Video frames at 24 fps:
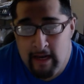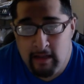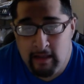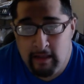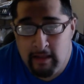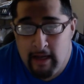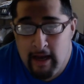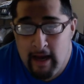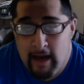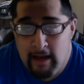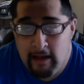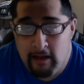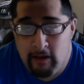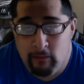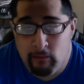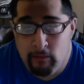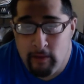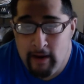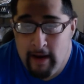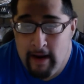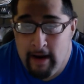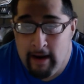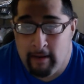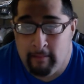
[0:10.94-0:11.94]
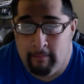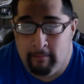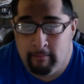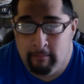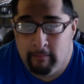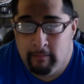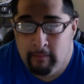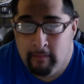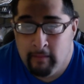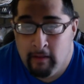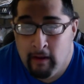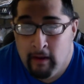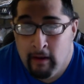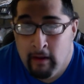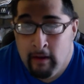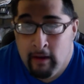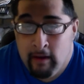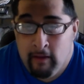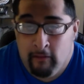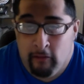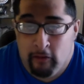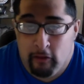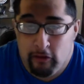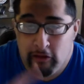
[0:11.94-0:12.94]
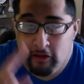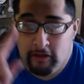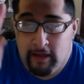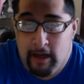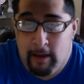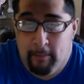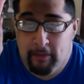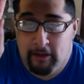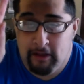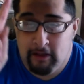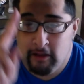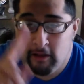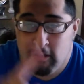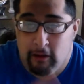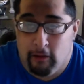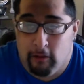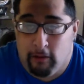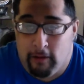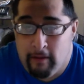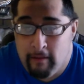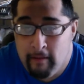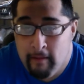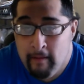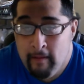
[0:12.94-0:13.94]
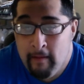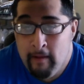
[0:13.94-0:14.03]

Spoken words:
Inside the Ring. First episode.